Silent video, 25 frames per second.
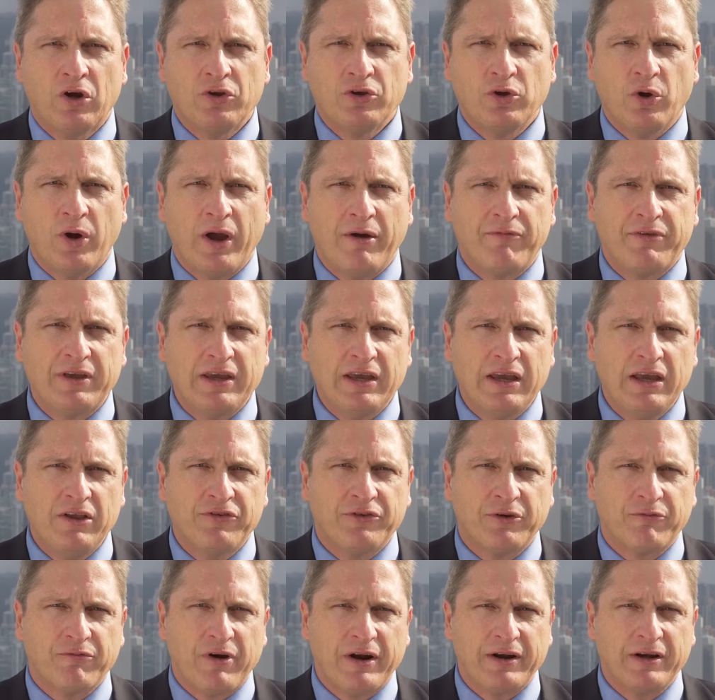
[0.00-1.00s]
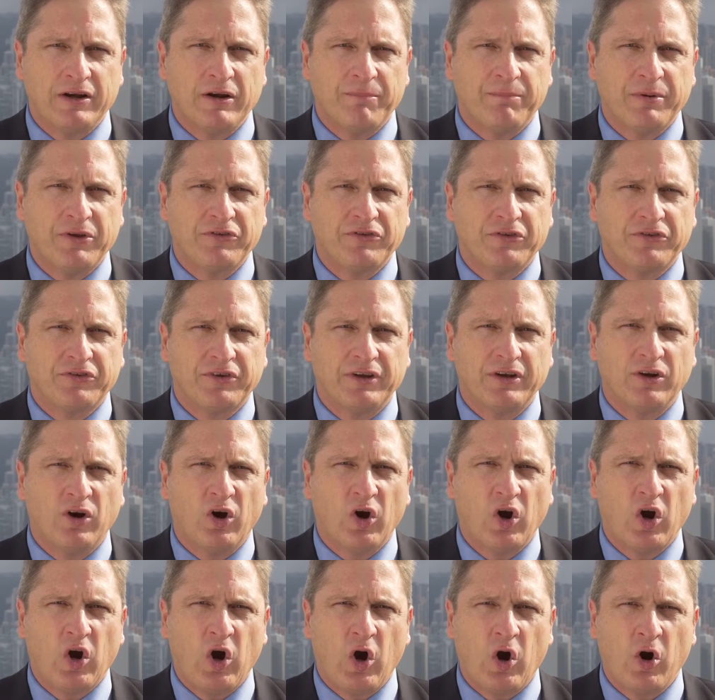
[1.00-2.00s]
You'll have the ease of running a business in
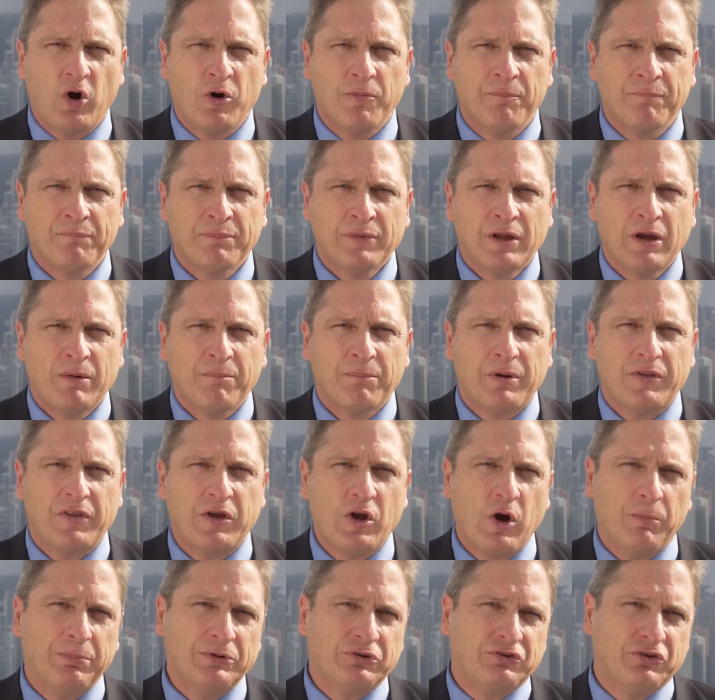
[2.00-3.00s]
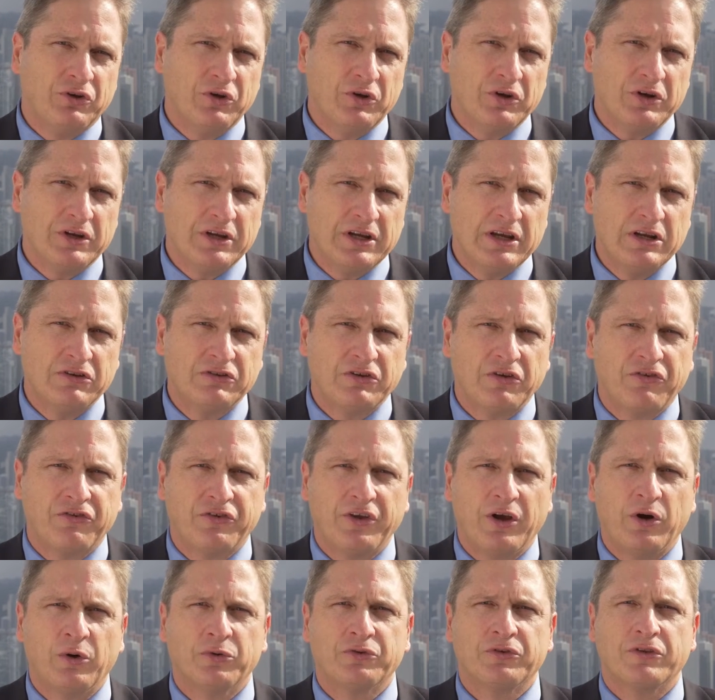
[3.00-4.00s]
Hong Kong, but the opportunity to
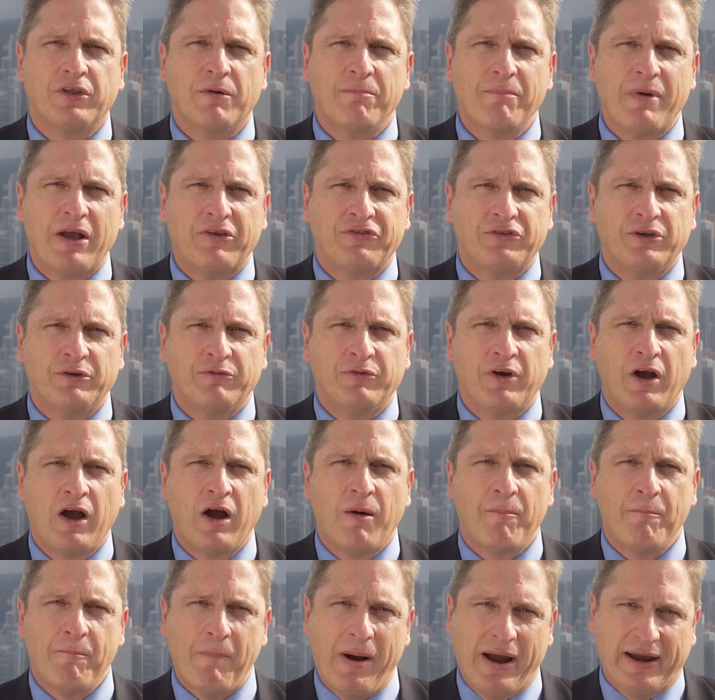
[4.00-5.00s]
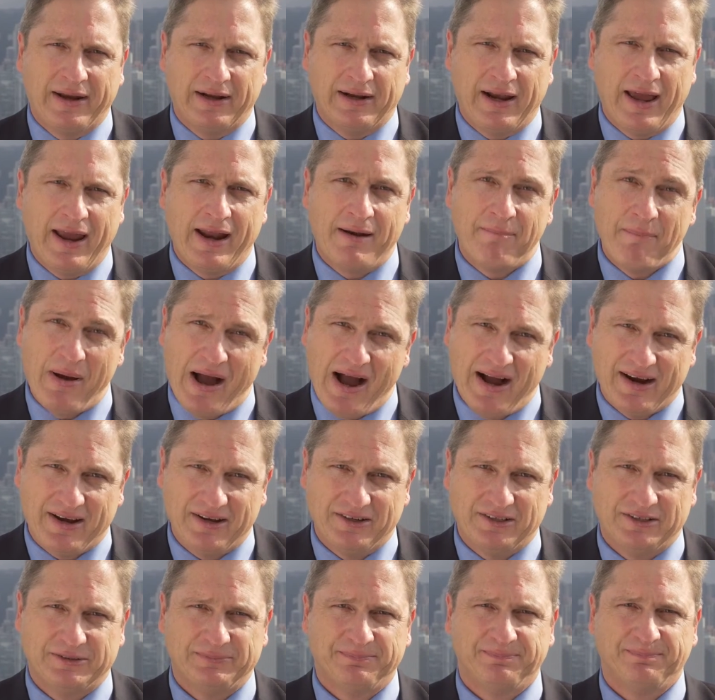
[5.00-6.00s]
sell to the massive mainland market.